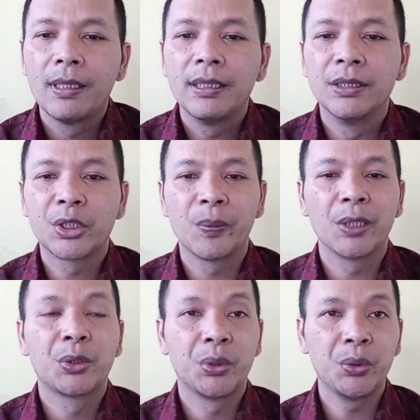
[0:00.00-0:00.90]
In table
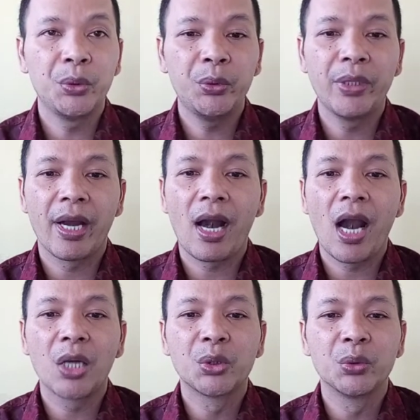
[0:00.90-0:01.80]
2, there
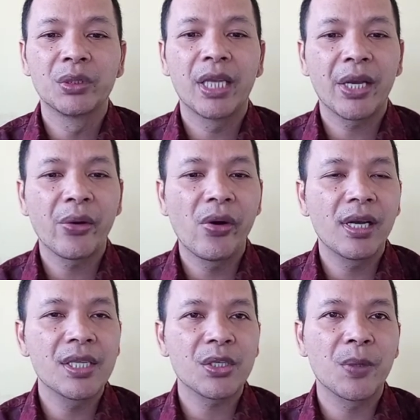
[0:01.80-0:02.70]
are two
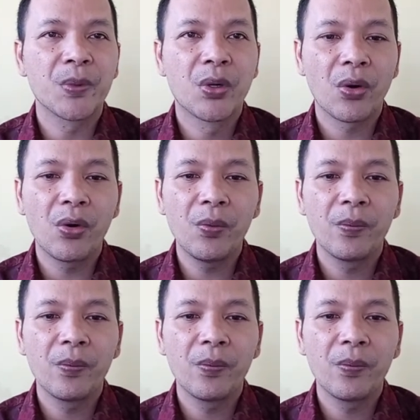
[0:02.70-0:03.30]
categories of group,